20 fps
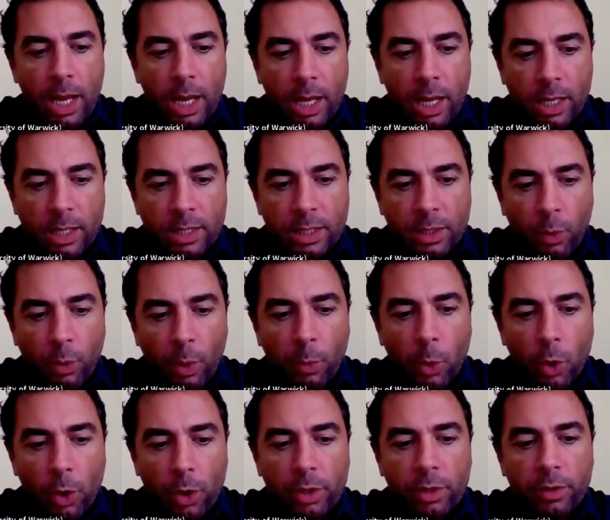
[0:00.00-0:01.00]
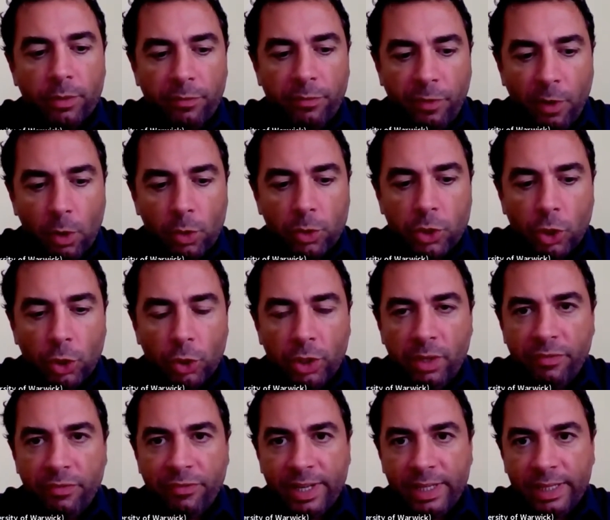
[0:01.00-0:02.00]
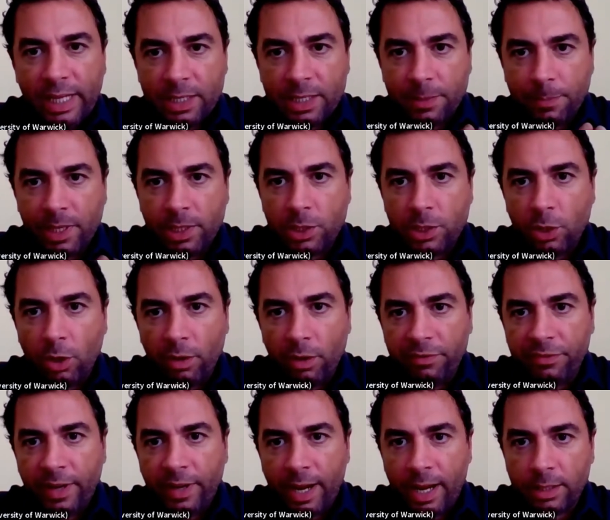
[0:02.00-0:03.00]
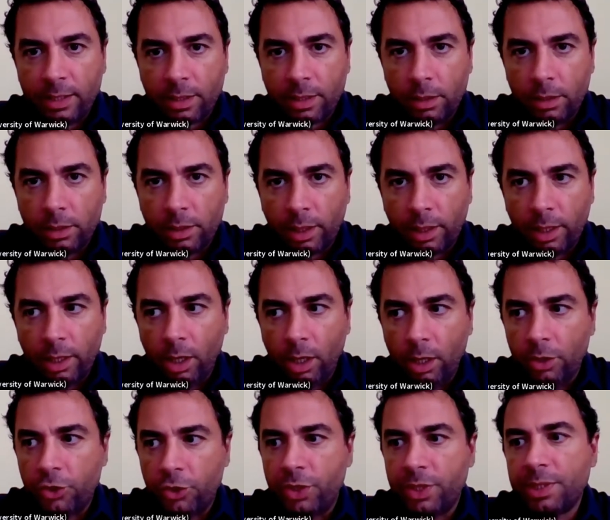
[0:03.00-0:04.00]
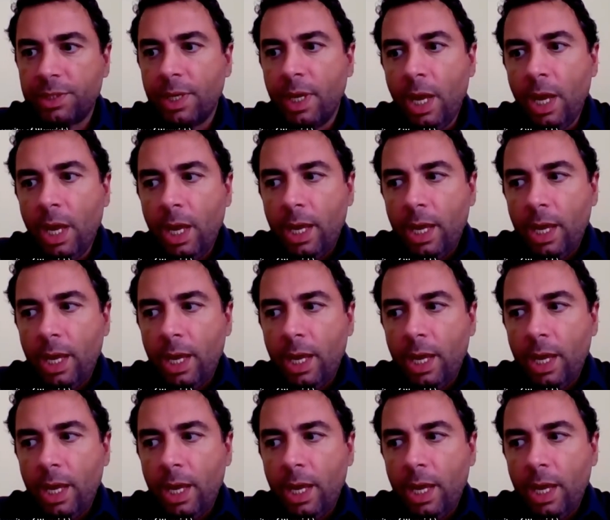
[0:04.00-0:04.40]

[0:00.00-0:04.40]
and we work focusing on different aspects of healthcare technologies.